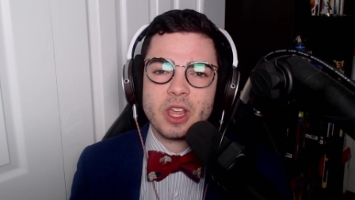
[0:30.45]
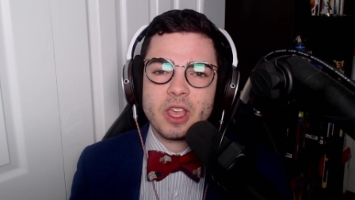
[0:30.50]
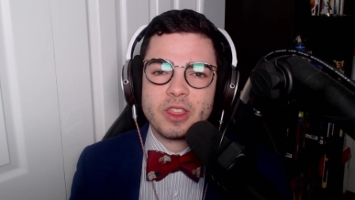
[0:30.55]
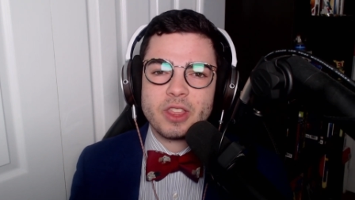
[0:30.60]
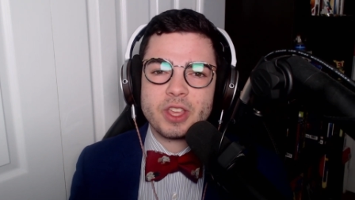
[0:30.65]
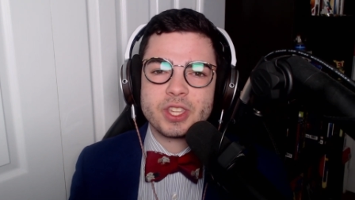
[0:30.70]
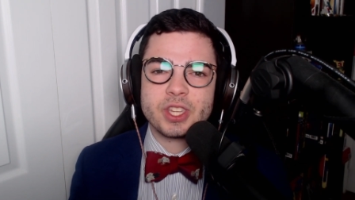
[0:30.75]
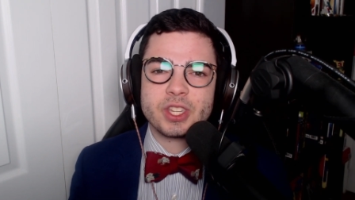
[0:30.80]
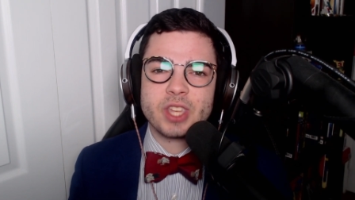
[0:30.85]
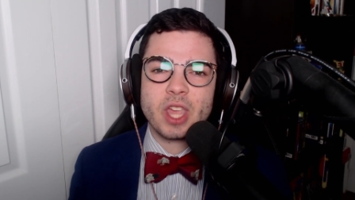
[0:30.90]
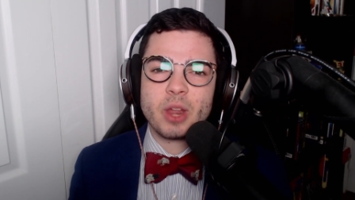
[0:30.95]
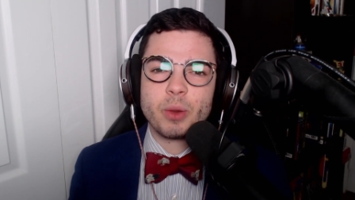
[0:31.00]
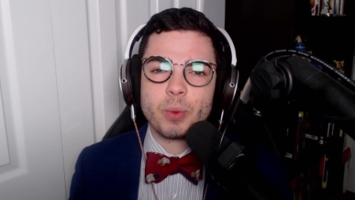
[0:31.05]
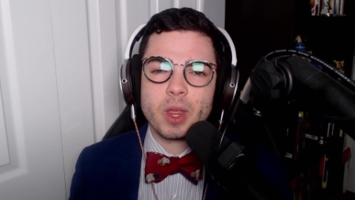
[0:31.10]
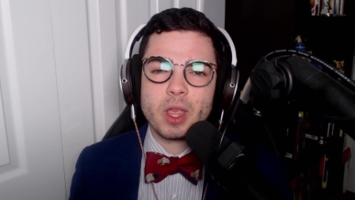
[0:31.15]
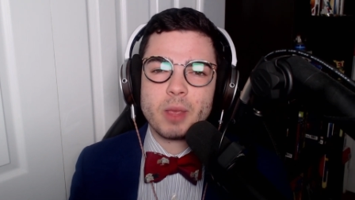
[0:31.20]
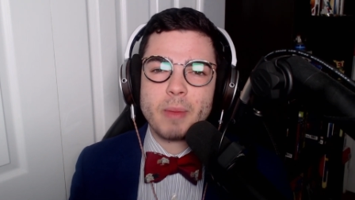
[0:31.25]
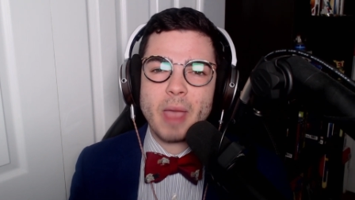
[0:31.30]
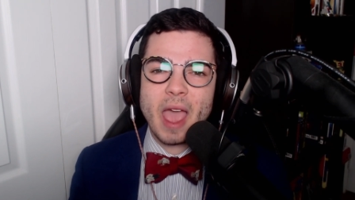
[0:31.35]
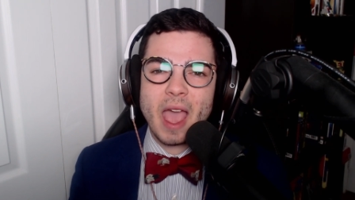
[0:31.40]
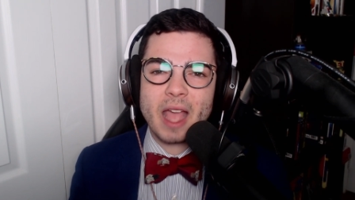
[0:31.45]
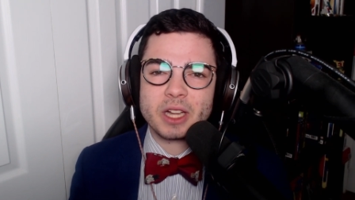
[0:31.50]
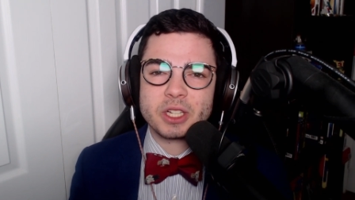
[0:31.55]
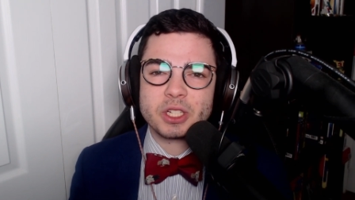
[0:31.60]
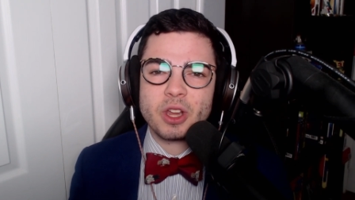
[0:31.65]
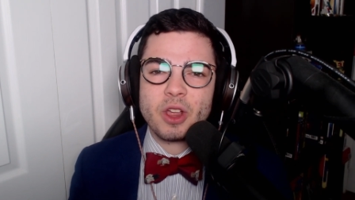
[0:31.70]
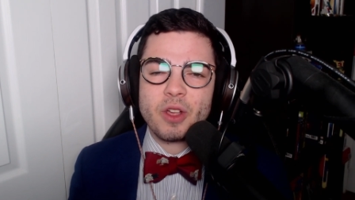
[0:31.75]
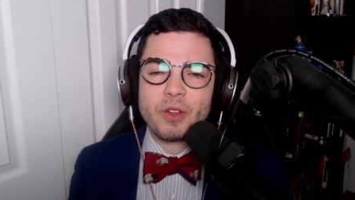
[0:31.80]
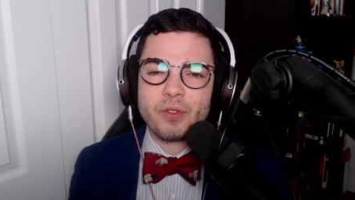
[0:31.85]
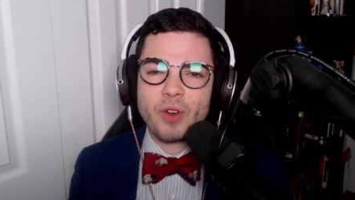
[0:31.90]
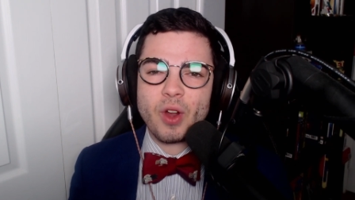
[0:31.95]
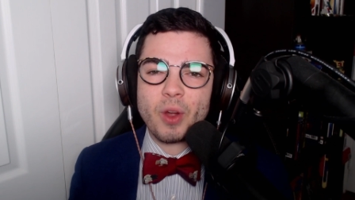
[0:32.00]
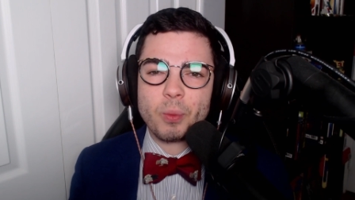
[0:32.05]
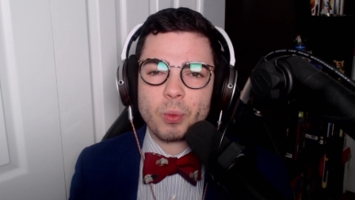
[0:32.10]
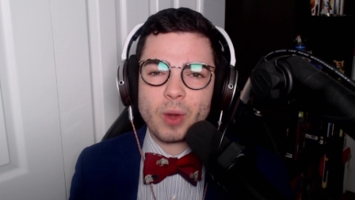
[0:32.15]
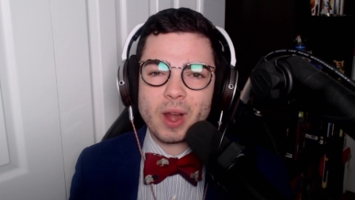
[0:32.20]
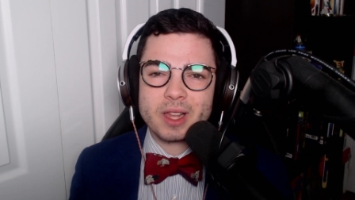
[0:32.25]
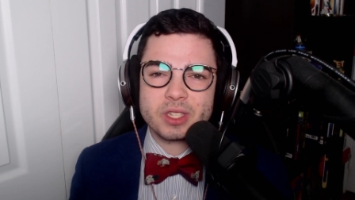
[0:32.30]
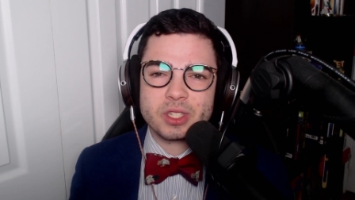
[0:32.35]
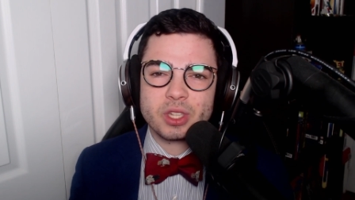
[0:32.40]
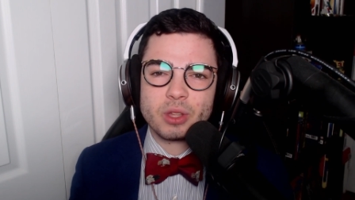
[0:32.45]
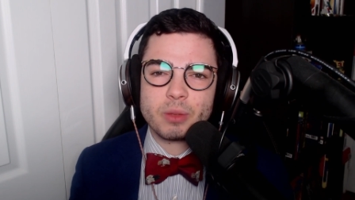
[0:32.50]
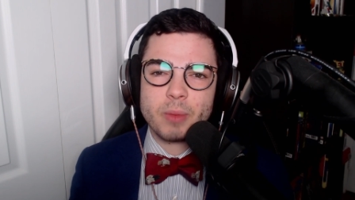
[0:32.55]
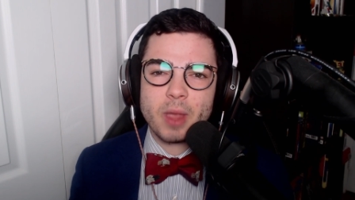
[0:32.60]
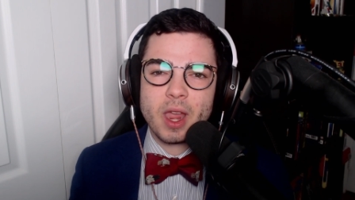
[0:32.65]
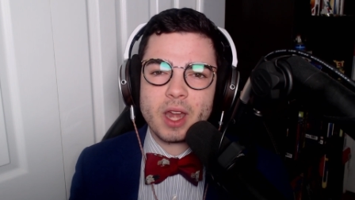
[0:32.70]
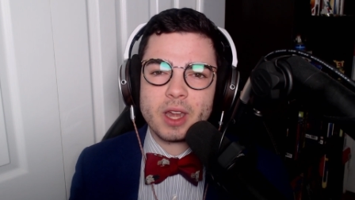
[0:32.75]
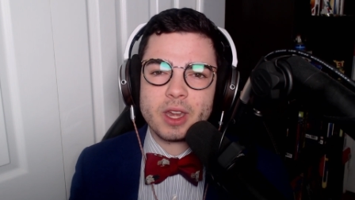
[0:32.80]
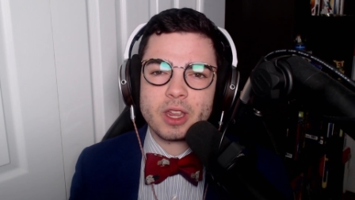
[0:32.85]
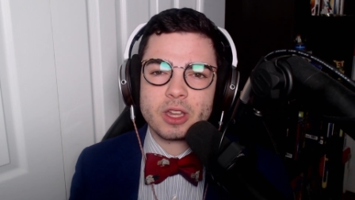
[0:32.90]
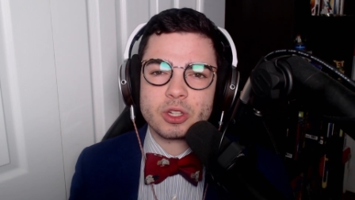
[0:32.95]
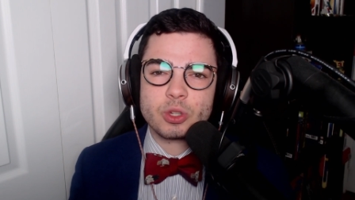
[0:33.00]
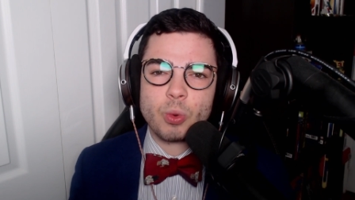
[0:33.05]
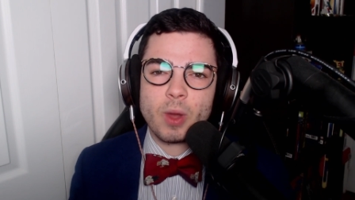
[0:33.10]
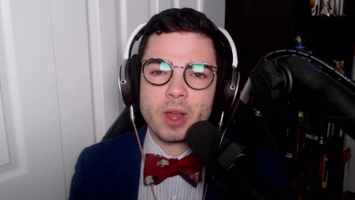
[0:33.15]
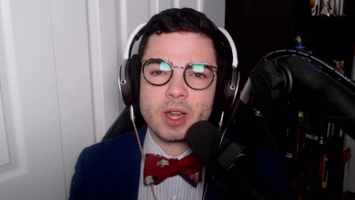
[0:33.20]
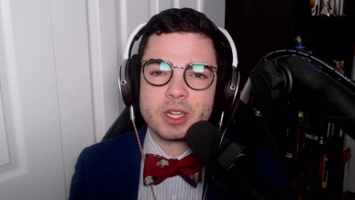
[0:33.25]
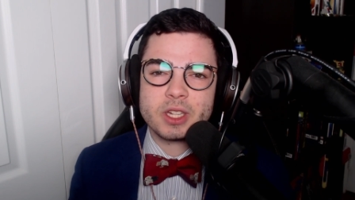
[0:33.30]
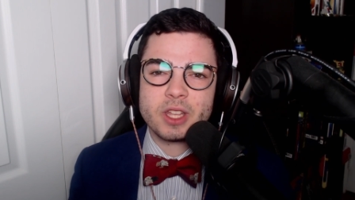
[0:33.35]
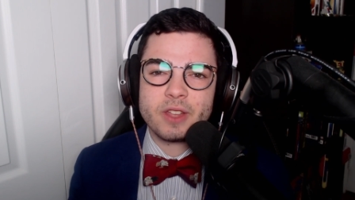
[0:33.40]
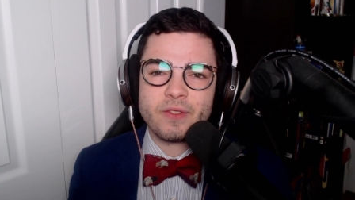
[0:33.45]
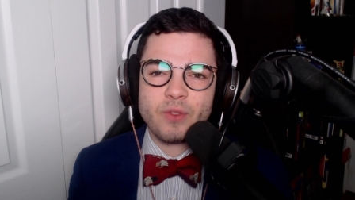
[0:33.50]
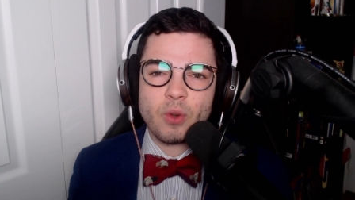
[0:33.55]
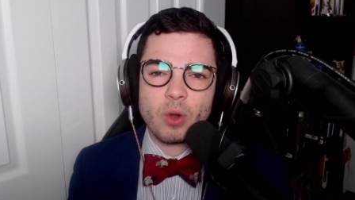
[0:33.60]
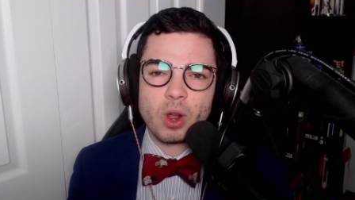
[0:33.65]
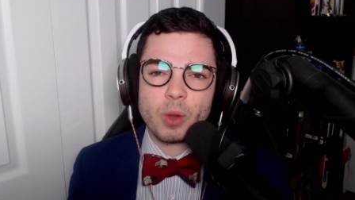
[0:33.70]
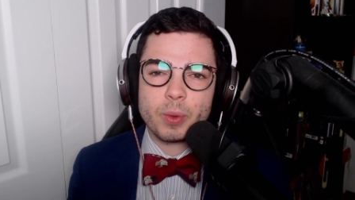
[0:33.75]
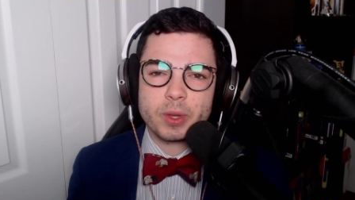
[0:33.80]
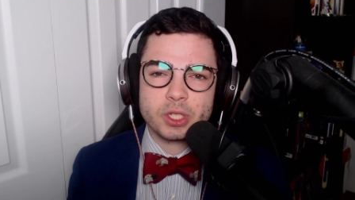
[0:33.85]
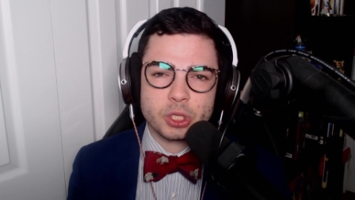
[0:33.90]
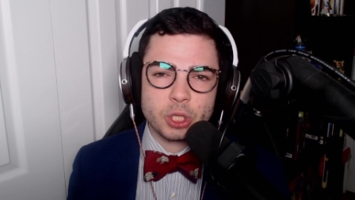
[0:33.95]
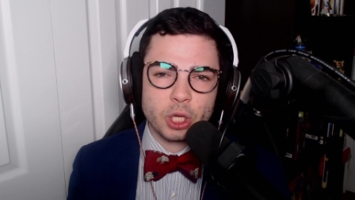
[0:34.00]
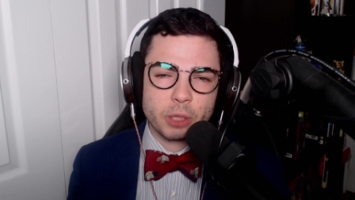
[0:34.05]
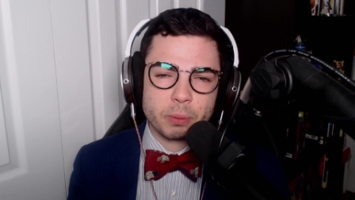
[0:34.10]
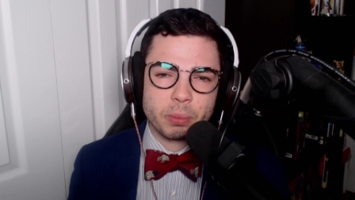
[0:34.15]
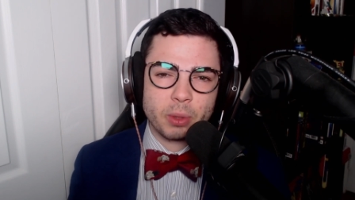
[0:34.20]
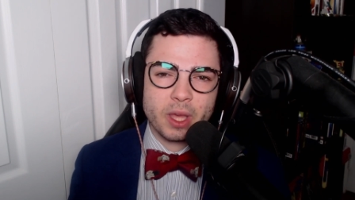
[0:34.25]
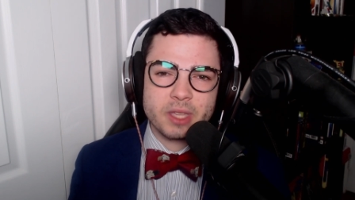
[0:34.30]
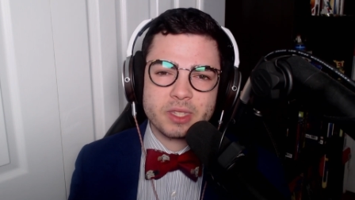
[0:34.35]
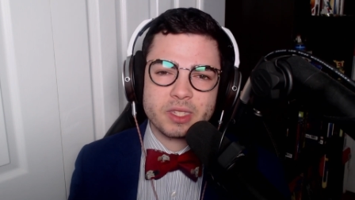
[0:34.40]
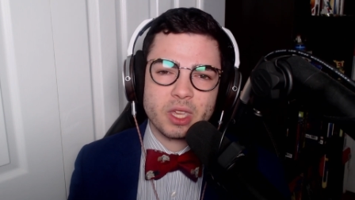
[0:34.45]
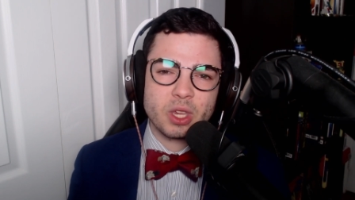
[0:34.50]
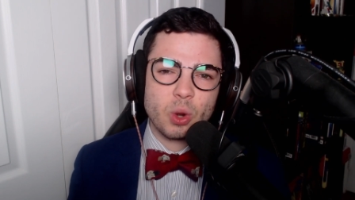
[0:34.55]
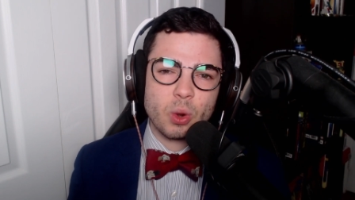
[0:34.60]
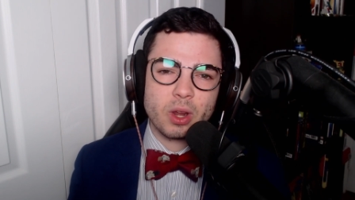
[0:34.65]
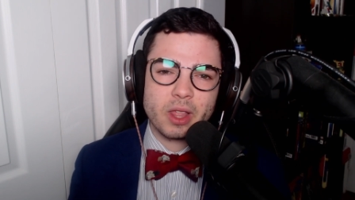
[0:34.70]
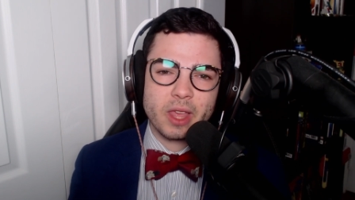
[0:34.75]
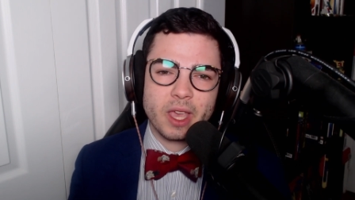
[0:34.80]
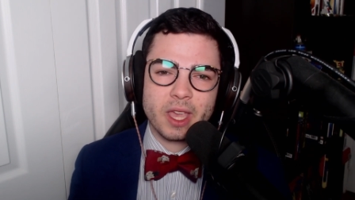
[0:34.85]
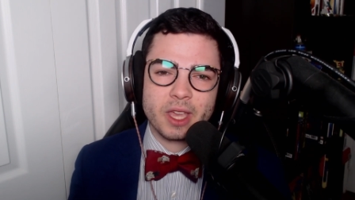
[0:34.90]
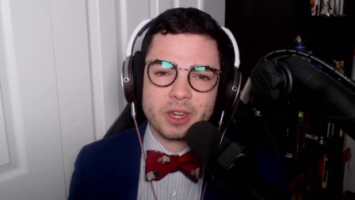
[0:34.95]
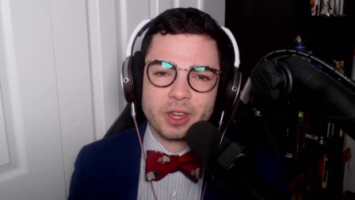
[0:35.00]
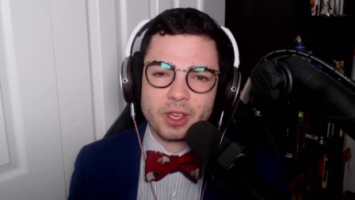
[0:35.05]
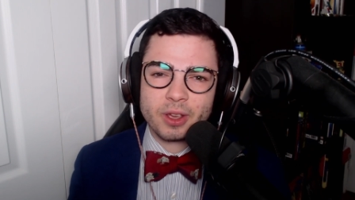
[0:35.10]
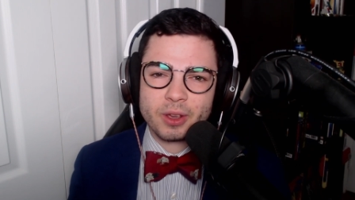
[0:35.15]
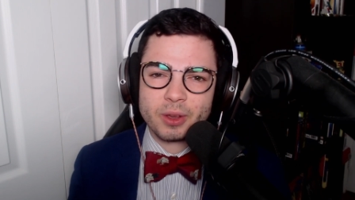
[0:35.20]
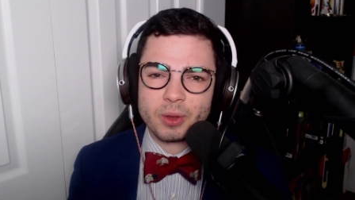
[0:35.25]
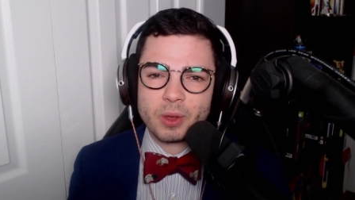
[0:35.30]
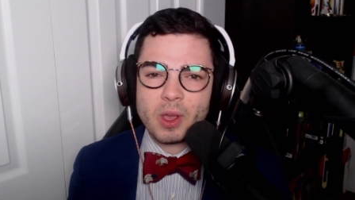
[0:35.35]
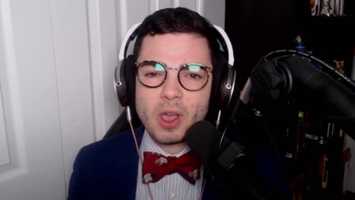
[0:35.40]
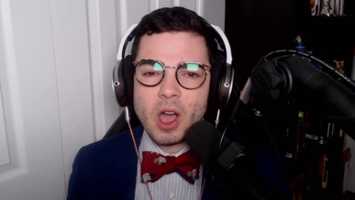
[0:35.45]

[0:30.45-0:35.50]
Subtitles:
This is a rematch from WrestleMania 24, which took place in Orlando.